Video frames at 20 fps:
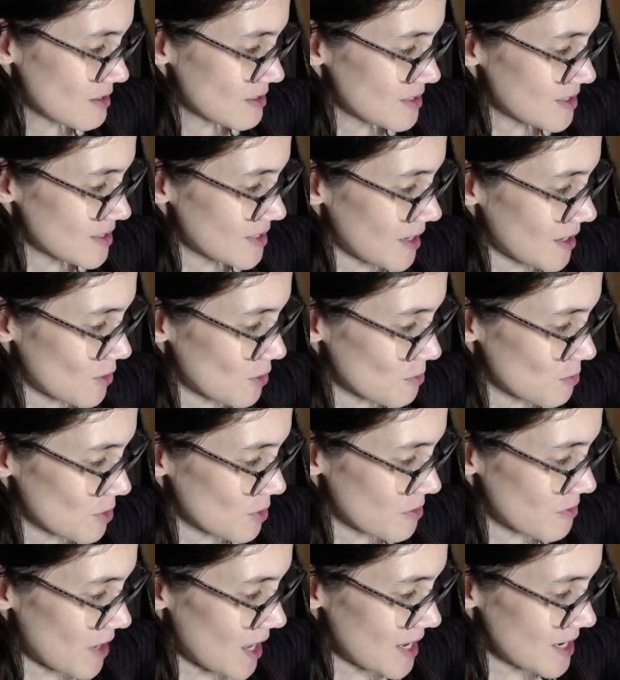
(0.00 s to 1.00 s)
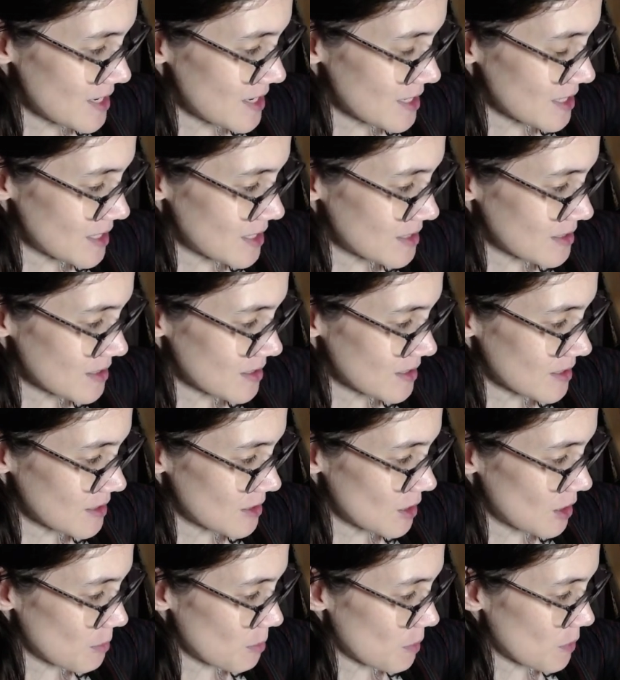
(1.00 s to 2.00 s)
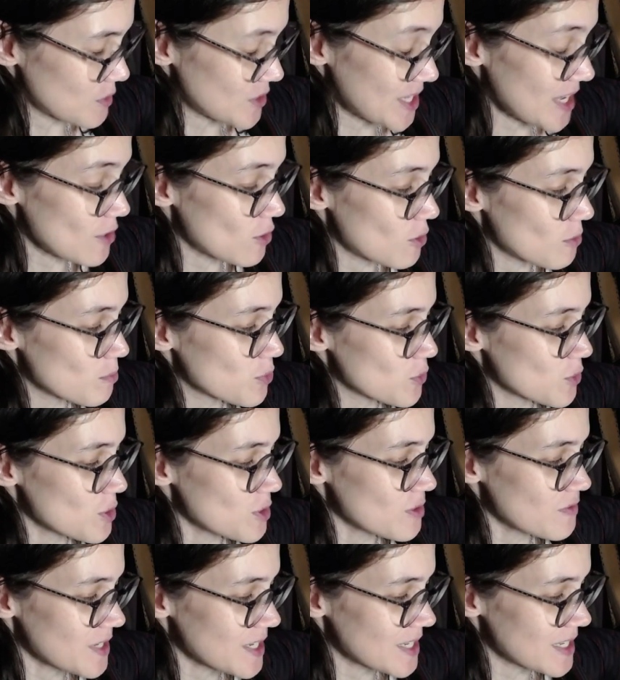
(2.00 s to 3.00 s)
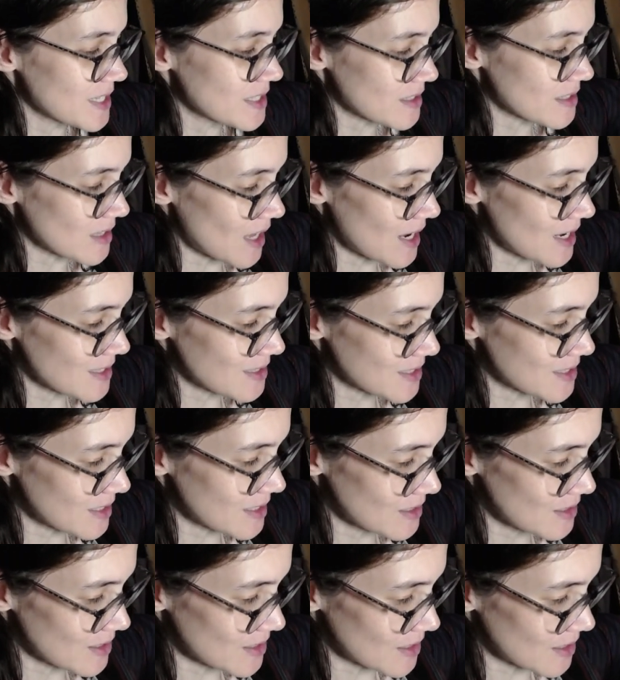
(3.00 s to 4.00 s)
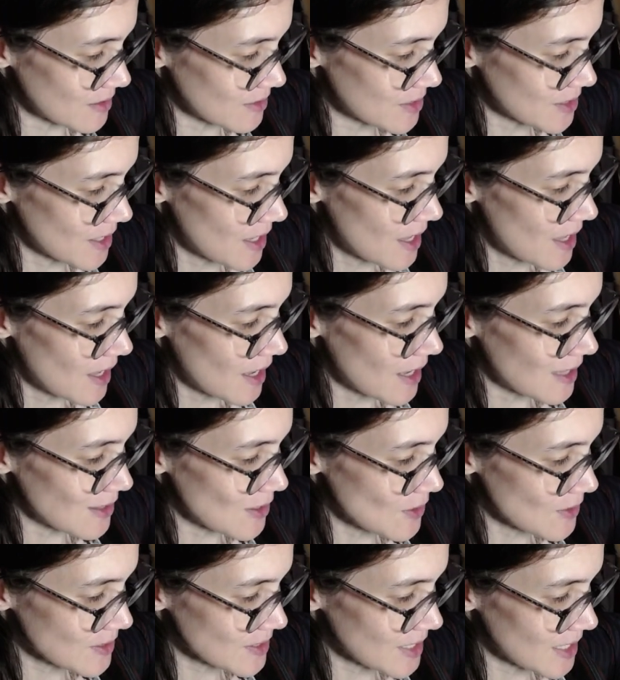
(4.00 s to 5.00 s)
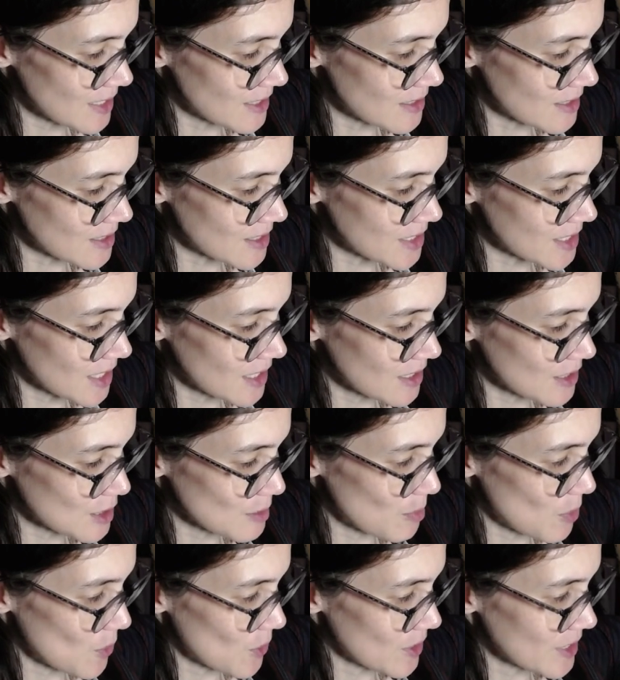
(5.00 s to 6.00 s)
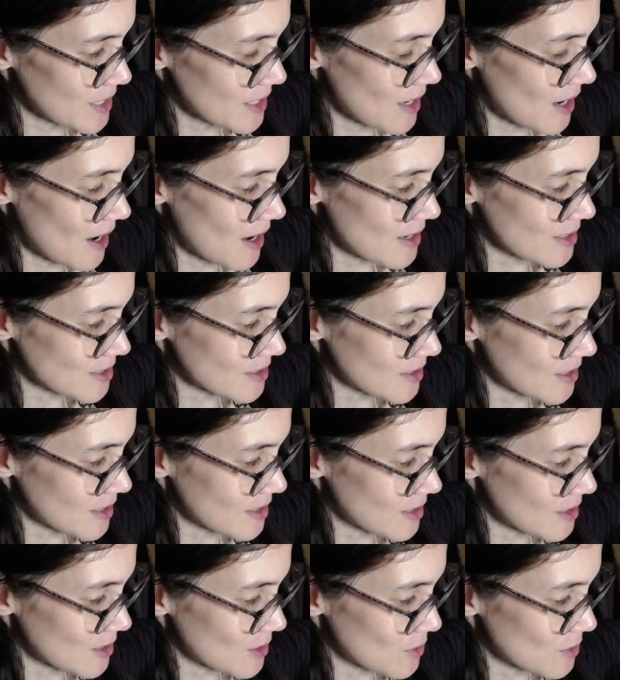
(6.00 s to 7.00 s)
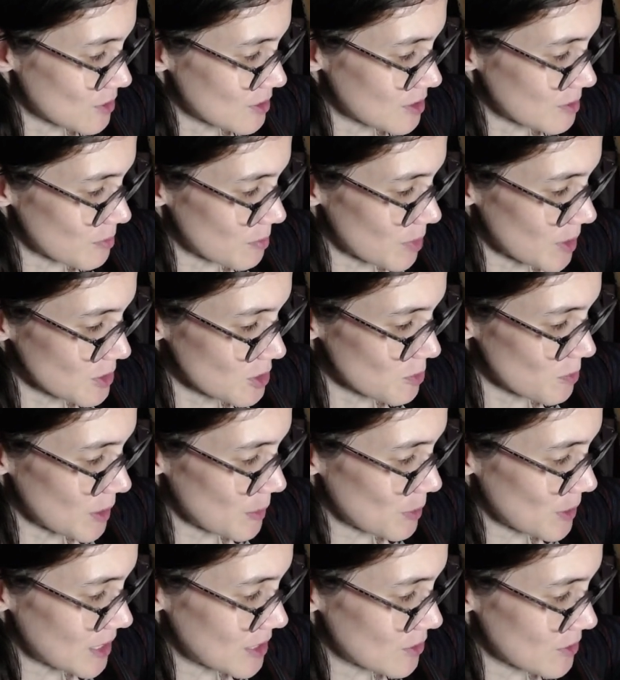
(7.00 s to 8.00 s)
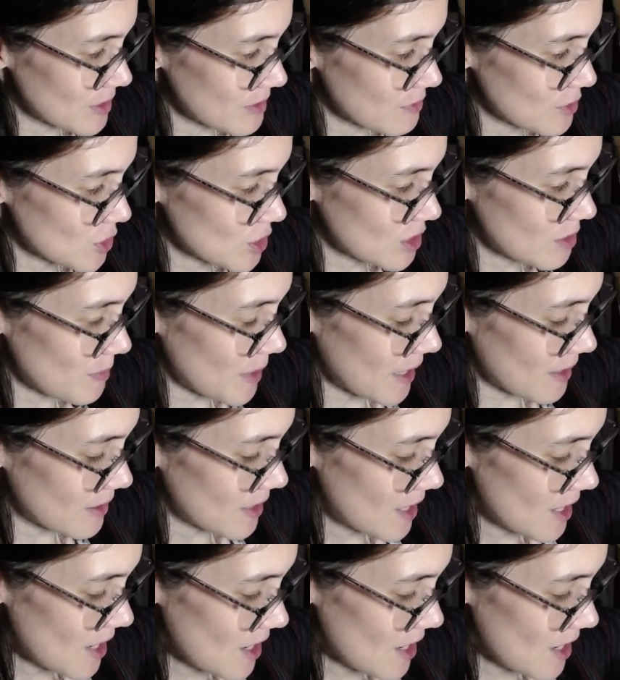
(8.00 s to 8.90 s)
set on proving his client's innocence, alongside a stellar supporting cast that includes a bunch of people I don't give a shit about.